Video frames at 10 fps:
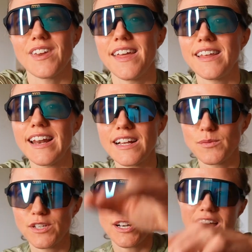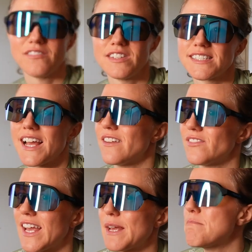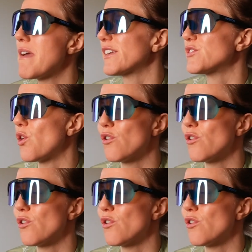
I think next week should have this kind of like mixed